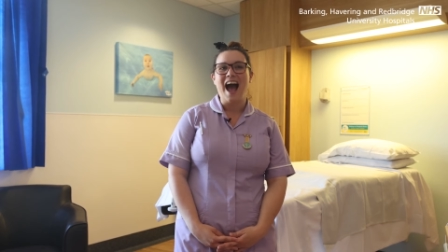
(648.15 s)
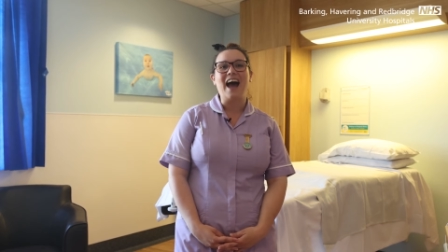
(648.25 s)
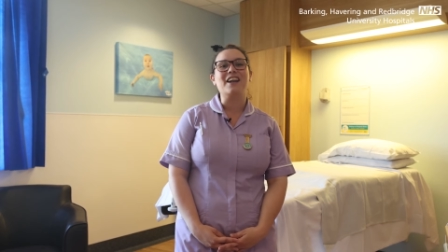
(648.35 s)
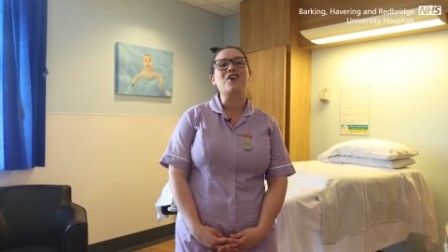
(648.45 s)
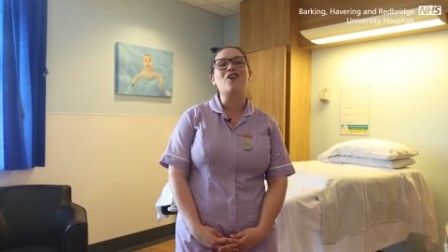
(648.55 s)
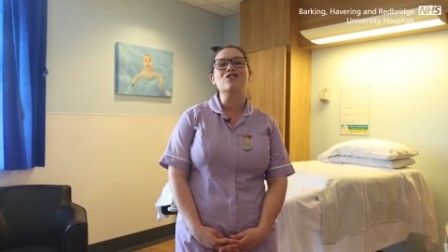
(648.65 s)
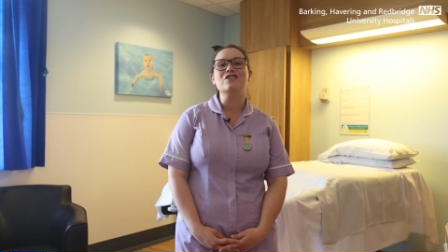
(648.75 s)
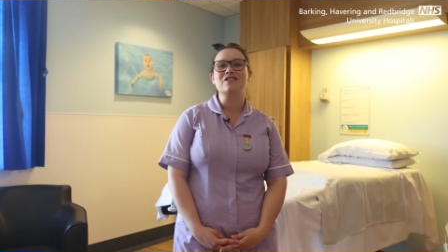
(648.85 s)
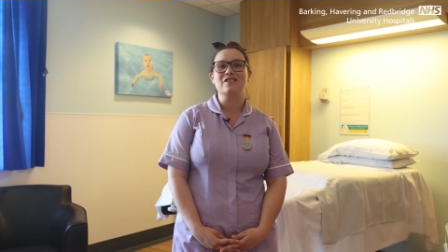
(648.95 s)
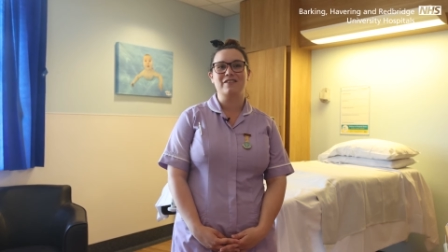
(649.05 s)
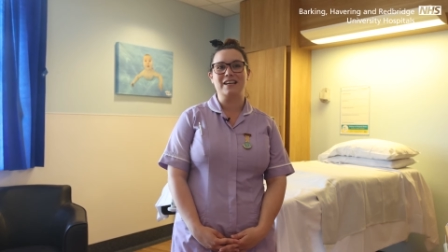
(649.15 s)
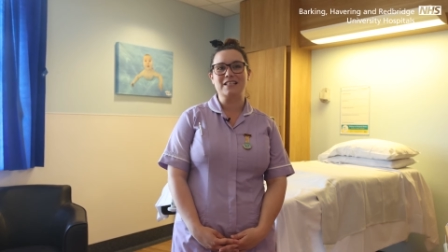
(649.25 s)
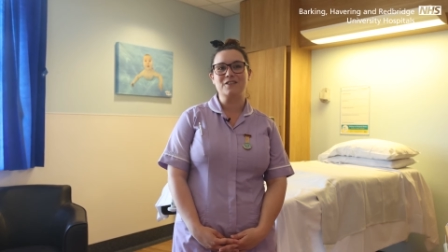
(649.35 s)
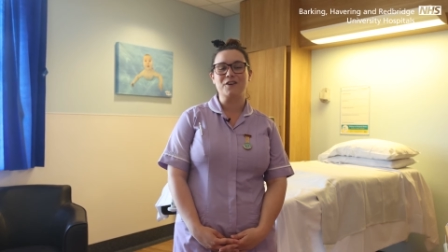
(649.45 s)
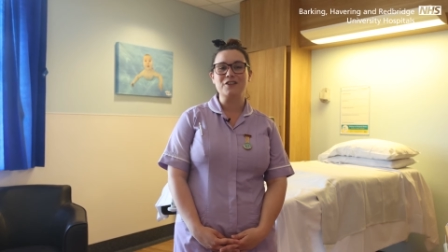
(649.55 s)
and a constant
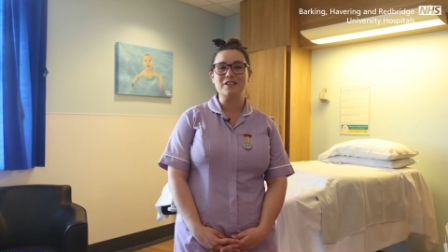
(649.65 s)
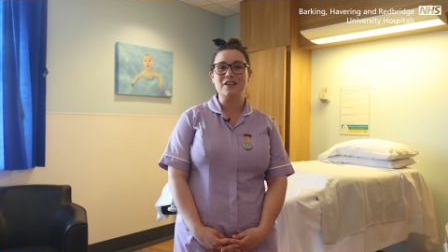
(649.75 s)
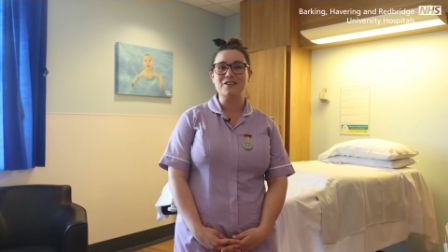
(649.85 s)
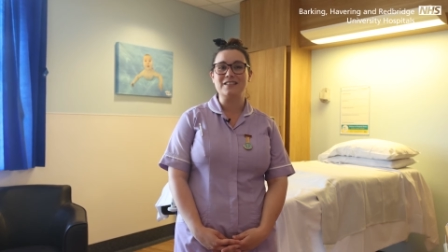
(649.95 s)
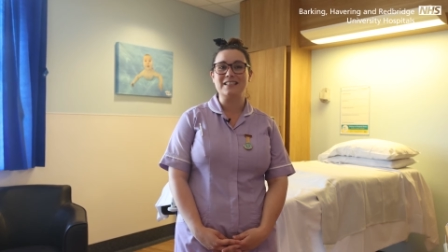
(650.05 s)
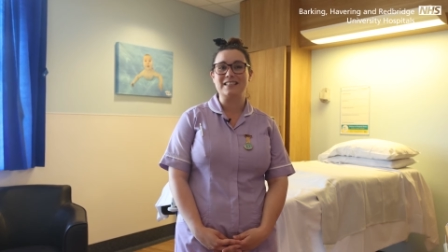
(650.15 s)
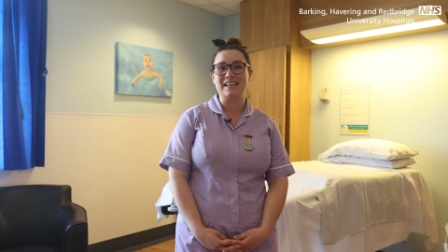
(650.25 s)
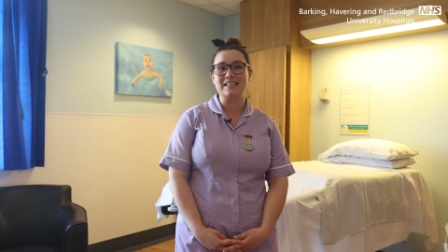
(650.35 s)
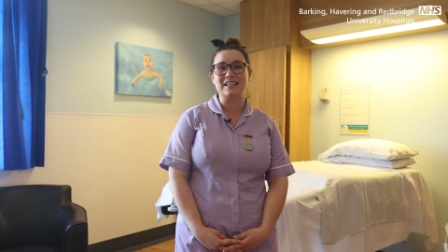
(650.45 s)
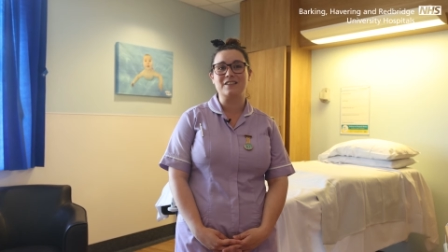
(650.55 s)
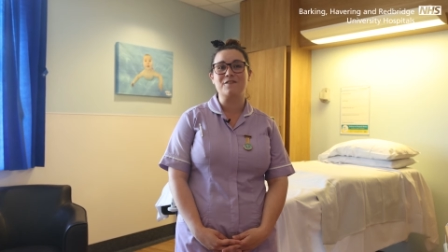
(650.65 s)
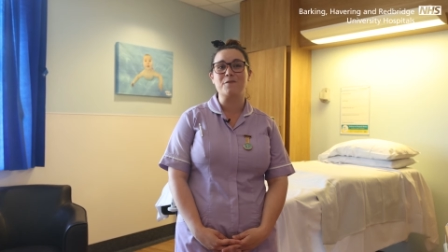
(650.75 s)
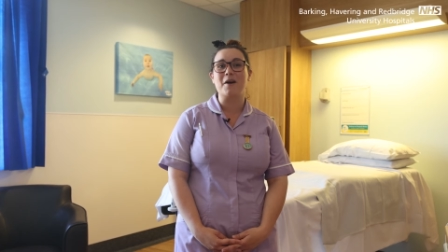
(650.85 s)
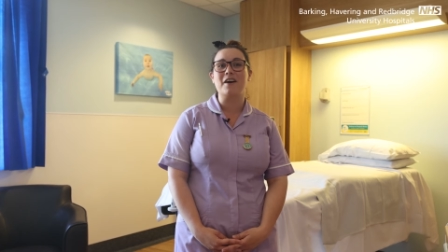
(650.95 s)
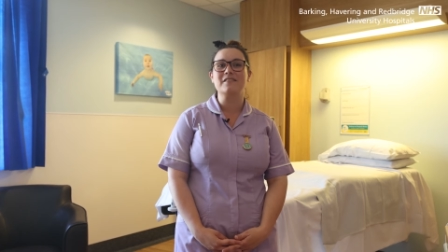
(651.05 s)
release of oxytocin is needed for
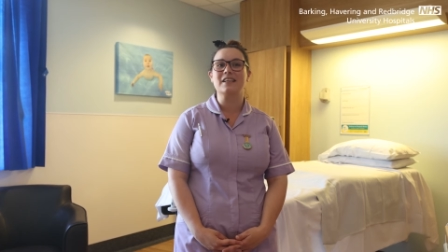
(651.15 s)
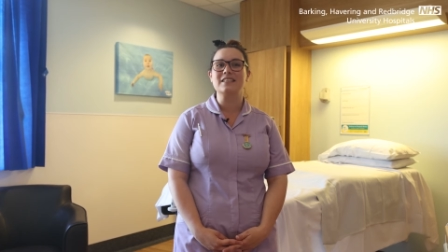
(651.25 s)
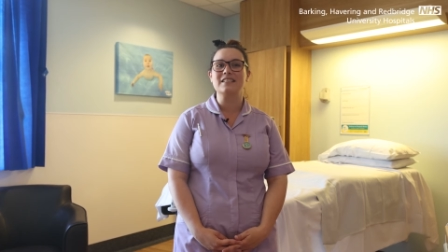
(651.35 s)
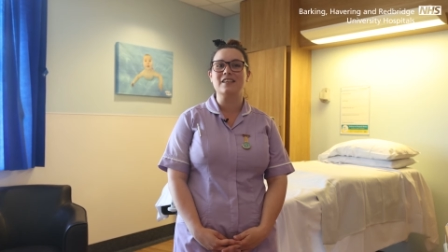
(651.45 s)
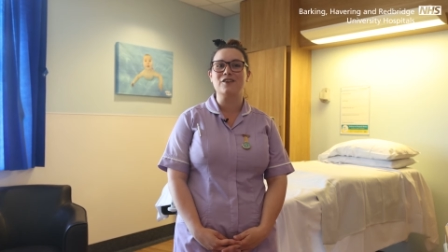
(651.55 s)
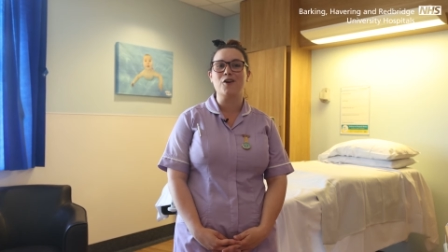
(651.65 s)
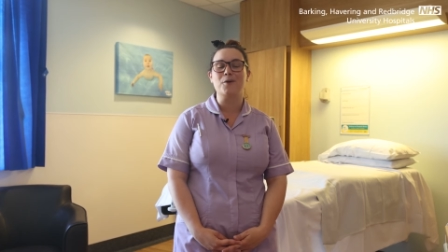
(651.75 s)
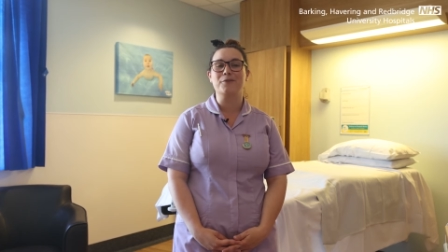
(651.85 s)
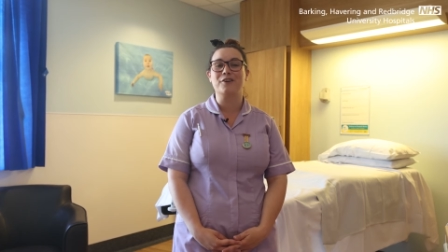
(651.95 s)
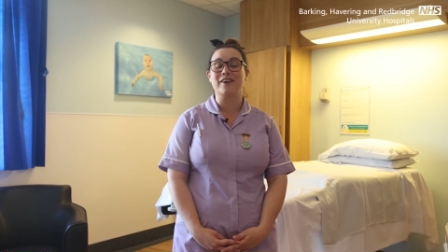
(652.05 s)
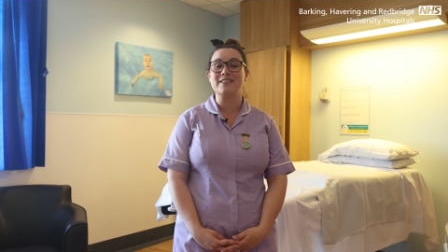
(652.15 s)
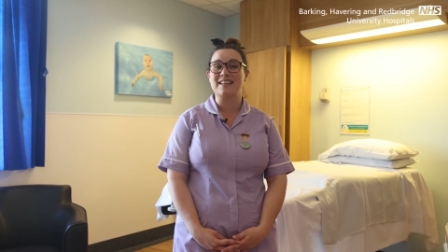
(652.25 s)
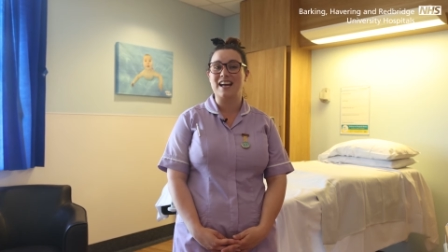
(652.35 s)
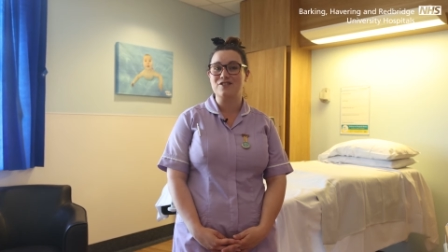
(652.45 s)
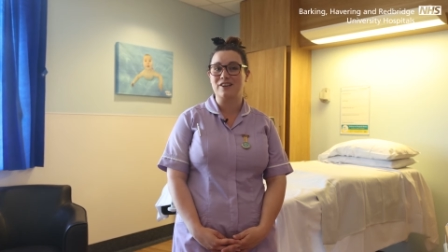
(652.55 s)
birth to continue and progress
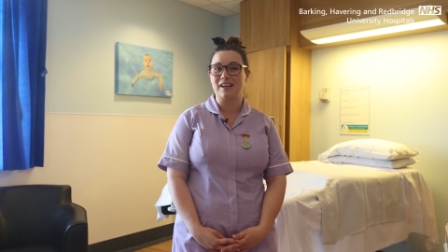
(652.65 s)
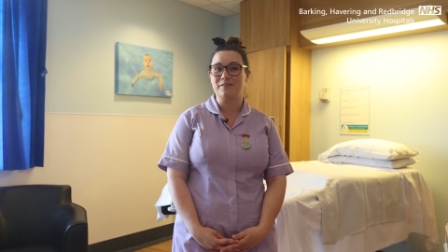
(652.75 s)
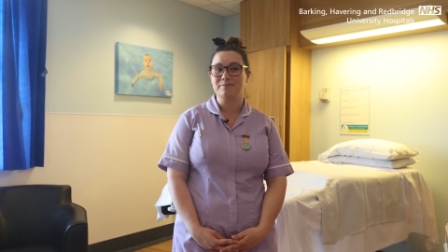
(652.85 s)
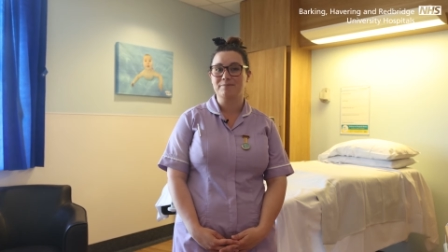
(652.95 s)
naturally.